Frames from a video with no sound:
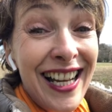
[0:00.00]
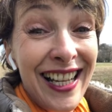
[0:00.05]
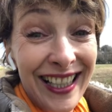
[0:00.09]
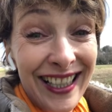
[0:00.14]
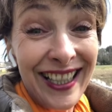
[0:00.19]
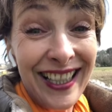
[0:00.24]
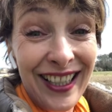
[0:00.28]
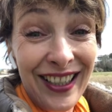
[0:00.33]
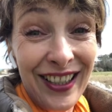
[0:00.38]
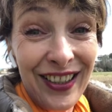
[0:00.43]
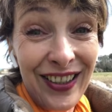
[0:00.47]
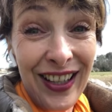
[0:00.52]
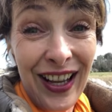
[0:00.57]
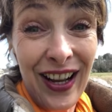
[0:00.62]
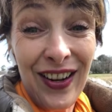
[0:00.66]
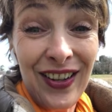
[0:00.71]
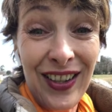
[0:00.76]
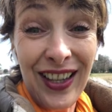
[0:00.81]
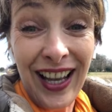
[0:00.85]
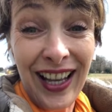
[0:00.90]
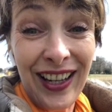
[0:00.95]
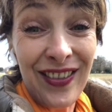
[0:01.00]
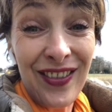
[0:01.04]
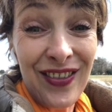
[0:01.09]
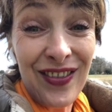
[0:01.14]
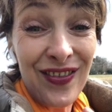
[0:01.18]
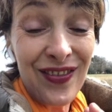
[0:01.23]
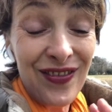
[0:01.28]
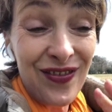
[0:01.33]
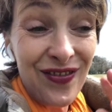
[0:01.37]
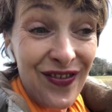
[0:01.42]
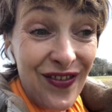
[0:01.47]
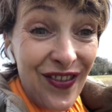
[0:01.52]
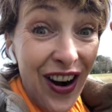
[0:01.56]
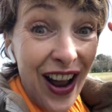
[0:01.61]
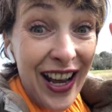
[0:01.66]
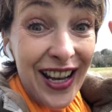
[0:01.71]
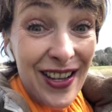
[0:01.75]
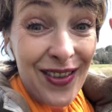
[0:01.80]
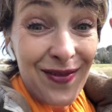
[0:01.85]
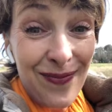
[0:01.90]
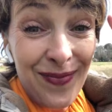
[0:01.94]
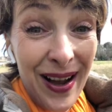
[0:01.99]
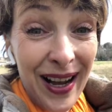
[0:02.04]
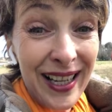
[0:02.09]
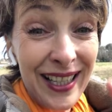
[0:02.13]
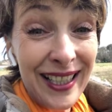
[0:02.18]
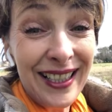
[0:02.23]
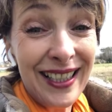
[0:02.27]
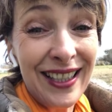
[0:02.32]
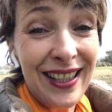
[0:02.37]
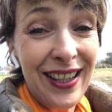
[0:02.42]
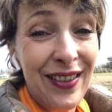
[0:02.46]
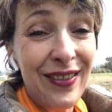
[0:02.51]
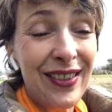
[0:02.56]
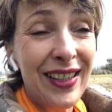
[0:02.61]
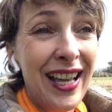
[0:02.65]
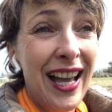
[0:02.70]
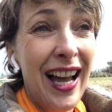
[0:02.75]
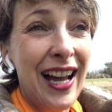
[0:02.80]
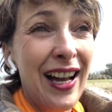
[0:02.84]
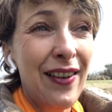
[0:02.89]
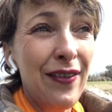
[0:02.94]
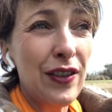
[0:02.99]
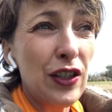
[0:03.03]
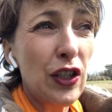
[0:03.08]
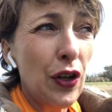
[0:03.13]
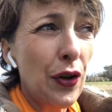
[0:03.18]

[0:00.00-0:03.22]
It's, you know, that right mind that we have.